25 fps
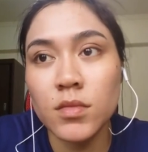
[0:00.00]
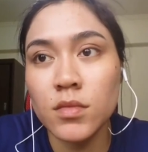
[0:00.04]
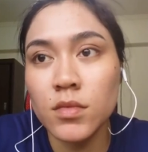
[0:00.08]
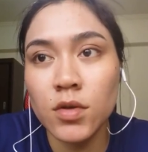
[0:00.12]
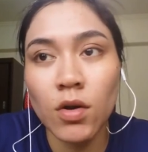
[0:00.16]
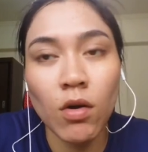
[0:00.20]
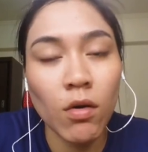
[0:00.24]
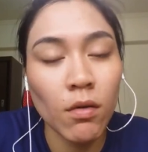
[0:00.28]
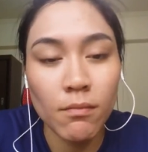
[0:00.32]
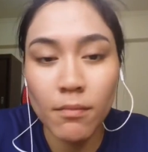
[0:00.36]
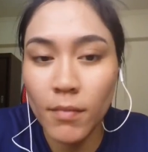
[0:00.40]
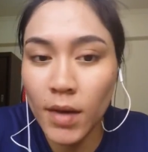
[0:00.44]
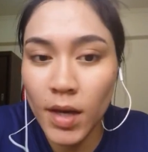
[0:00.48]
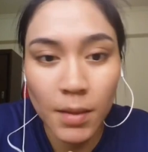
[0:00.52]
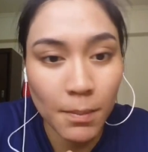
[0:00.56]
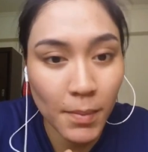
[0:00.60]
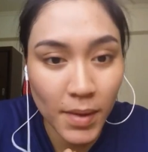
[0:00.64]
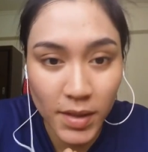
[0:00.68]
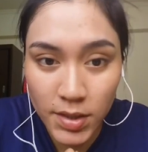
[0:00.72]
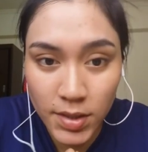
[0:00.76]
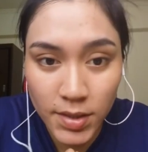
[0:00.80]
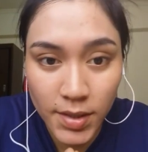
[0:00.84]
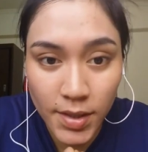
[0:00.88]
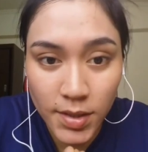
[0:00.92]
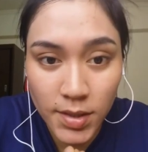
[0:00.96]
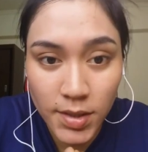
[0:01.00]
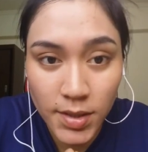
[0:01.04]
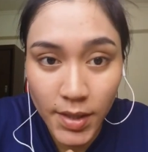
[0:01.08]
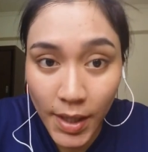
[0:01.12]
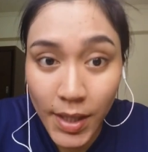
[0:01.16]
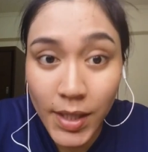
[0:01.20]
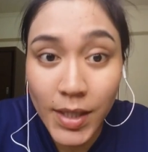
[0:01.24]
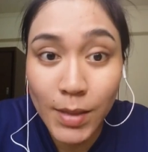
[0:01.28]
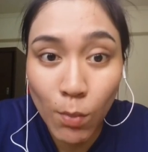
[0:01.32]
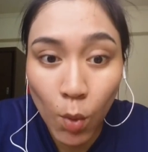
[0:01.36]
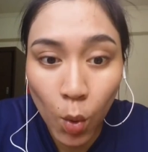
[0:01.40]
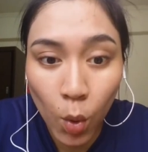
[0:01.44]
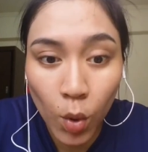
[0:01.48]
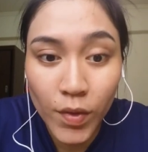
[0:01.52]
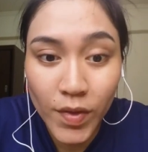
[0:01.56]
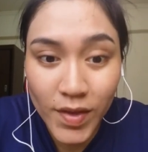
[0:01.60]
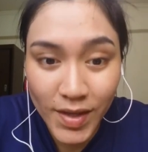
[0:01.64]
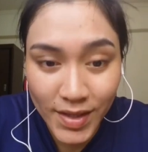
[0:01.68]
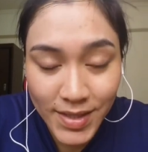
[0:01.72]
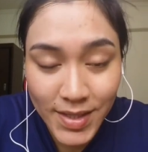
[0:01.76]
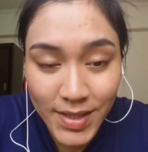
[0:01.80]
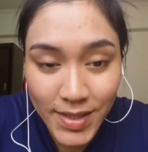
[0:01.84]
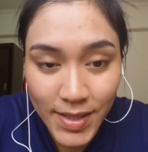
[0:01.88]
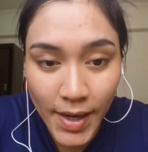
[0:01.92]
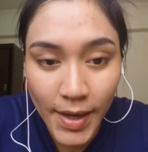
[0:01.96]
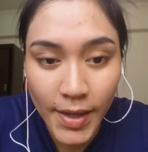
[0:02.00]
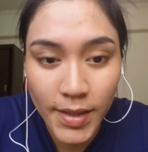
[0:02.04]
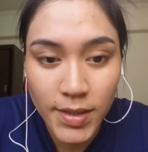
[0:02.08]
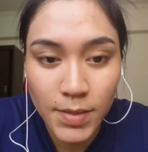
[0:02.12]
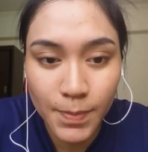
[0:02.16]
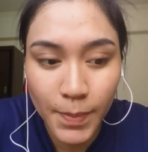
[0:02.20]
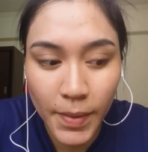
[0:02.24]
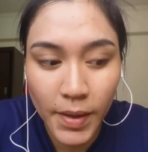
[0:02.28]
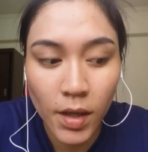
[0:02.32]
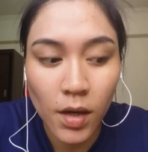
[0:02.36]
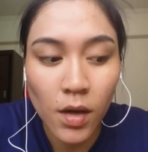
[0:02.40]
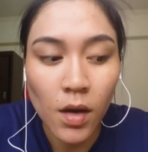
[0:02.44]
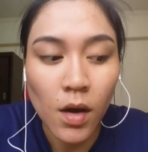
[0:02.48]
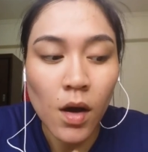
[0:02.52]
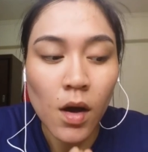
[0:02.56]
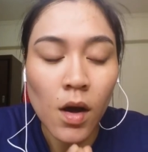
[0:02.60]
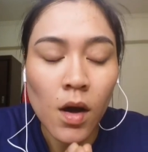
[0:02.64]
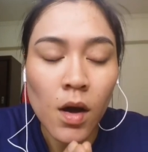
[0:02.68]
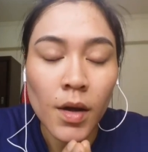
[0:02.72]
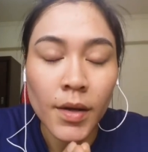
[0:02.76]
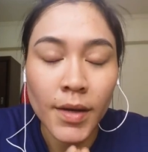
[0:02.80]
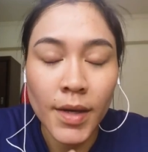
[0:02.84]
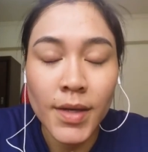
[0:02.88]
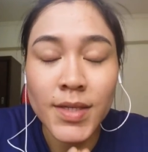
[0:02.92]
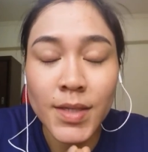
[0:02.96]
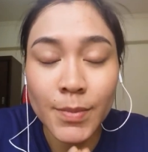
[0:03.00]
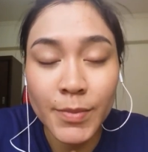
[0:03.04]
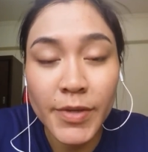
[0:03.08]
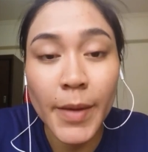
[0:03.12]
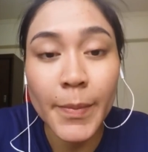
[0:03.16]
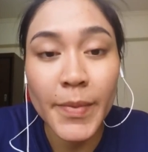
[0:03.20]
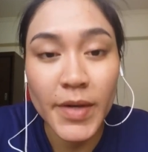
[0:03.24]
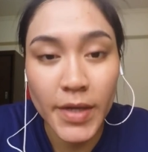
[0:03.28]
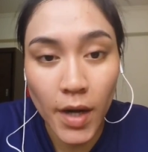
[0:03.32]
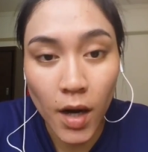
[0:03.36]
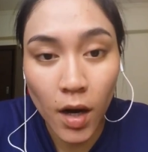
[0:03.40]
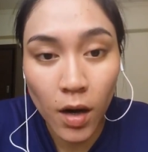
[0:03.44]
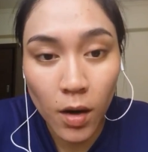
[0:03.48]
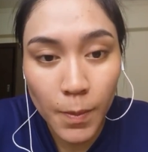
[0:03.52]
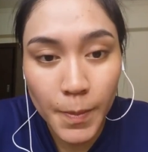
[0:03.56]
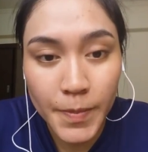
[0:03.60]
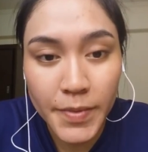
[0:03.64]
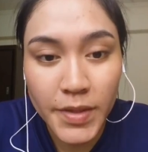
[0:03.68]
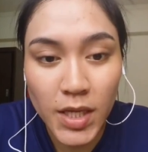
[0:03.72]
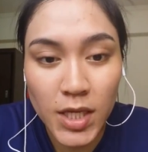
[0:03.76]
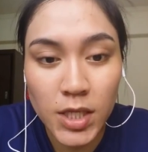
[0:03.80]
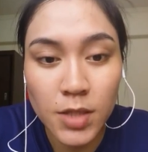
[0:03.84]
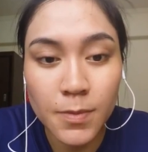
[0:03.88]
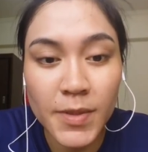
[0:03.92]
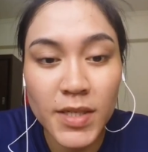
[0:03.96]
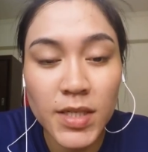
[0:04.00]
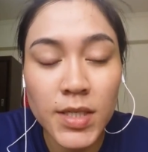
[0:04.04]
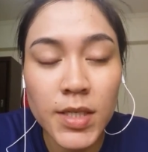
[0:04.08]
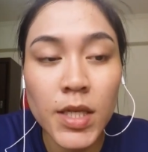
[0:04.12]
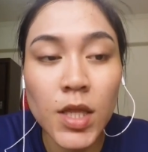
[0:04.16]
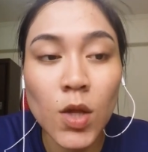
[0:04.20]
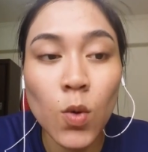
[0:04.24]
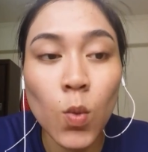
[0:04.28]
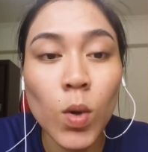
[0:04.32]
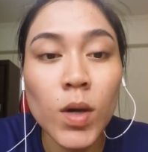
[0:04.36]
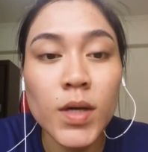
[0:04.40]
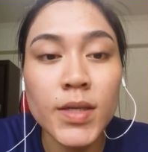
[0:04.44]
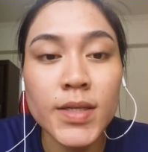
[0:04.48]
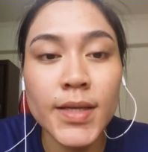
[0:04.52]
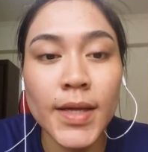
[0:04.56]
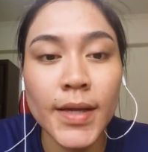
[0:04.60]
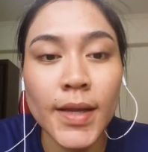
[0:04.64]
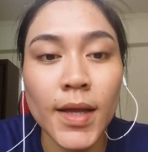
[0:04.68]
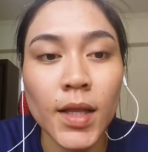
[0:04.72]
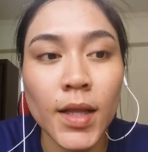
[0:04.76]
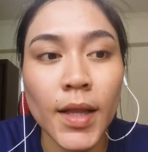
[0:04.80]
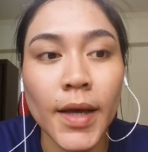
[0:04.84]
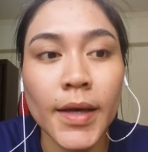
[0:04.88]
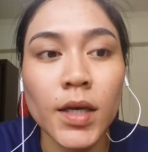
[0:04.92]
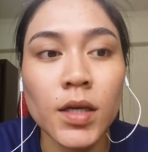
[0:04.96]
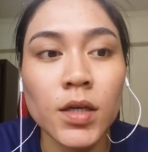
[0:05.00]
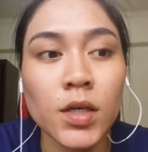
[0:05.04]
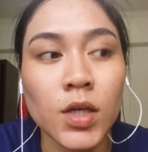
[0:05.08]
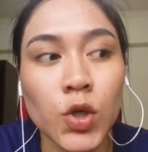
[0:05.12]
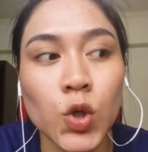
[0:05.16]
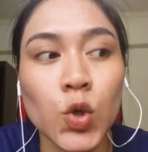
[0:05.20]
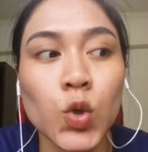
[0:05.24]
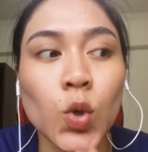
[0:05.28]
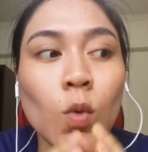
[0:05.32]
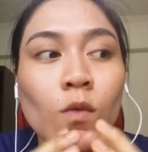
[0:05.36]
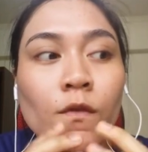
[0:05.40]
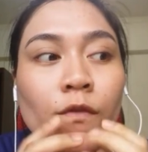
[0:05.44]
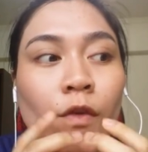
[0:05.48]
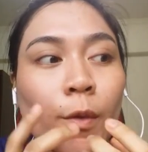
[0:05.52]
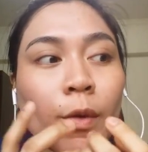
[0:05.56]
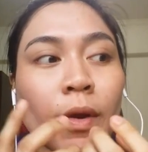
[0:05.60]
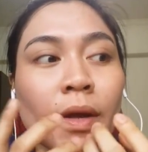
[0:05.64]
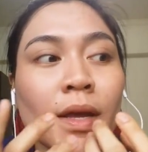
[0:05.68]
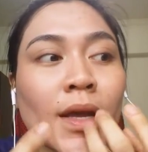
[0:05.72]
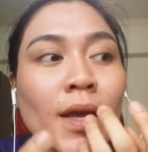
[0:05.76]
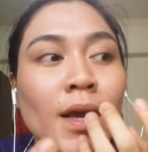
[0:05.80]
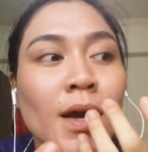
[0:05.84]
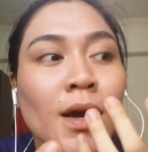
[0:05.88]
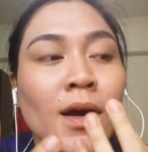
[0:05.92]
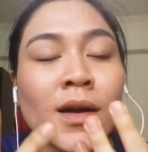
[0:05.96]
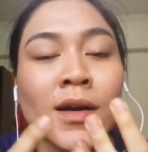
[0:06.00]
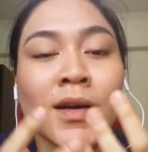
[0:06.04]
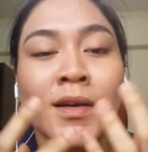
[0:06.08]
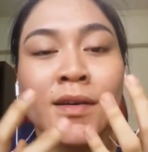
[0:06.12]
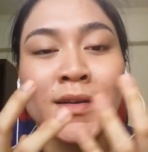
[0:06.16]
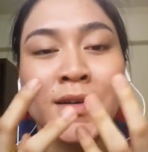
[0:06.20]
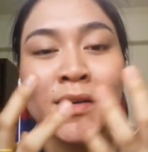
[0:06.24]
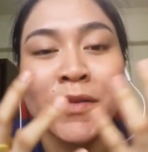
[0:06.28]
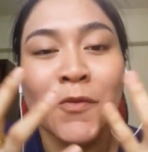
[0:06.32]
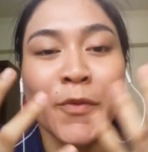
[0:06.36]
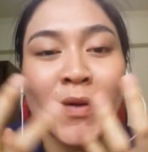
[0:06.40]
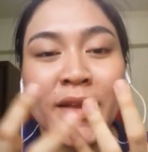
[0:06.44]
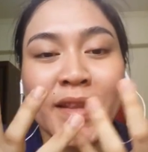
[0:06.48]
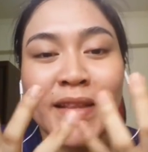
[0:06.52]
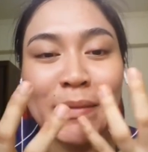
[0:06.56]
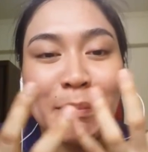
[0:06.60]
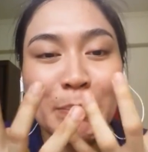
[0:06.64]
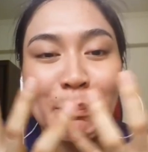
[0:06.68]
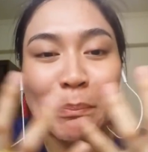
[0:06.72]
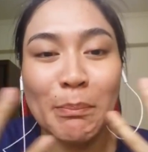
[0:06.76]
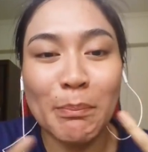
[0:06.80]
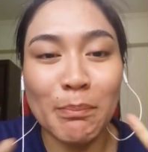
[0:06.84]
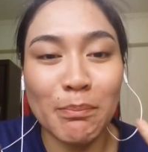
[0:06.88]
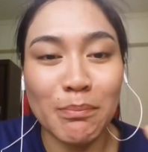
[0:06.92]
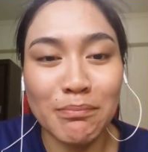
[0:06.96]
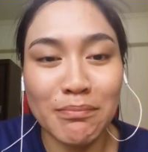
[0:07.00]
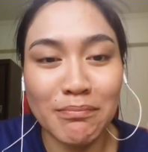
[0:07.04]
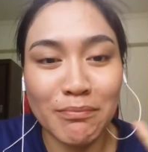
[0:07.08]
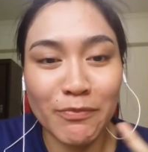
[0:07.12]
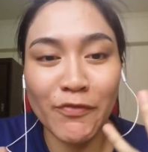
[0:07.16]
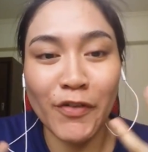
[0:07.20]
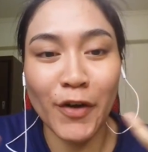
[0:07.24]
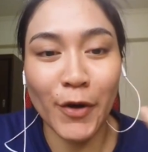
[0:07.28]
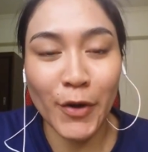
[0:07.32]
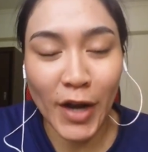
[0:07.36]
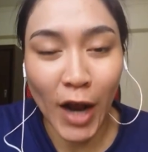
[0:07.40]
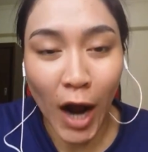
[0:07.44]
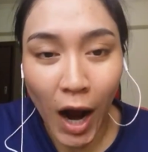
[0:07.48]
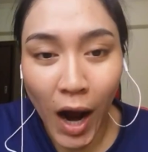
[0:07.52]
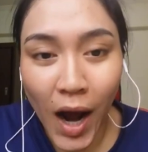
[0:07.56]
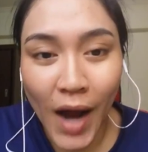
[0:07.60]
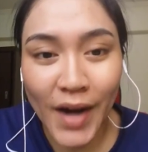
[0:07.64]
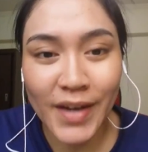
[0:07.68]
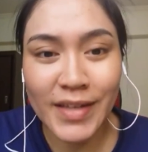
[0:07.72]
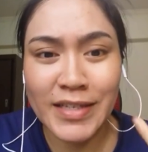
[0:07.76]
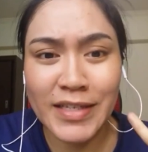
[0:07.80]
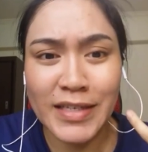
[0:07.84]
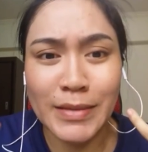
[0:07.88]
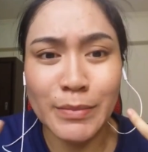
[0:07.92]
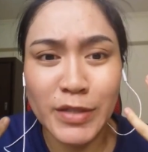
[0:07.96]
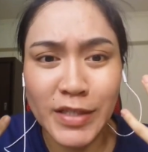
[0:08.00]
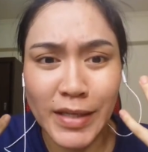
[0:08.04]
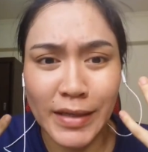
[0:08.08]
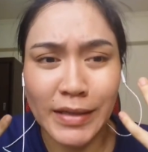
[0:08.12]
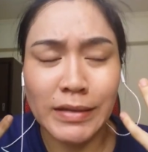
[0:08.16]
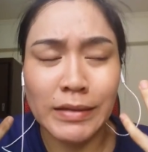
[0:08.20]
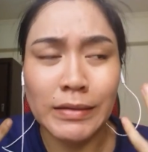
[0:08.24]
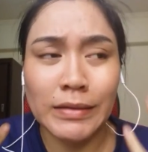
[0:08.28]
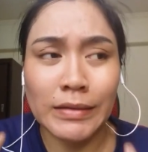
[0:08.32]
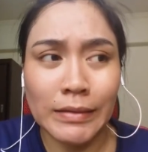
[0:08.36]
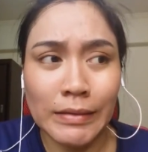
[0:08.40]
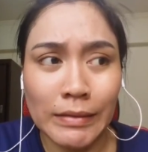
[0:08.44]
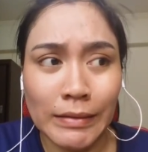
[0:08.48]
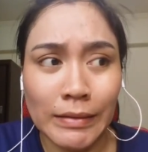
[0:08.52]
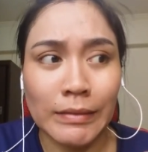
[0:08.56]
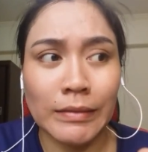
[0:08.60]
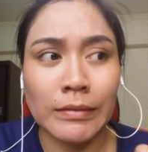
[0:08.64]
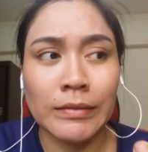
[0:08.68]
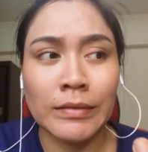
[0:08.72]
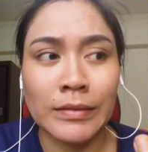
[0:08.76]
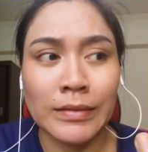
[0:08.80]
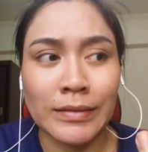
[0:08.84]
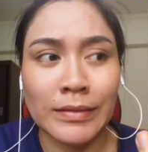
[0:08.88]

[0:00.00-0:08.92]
not make much sense anymore these days. But yeah, sometimes it helps, especially the words that are like, very, really very hard. It seems like, oh,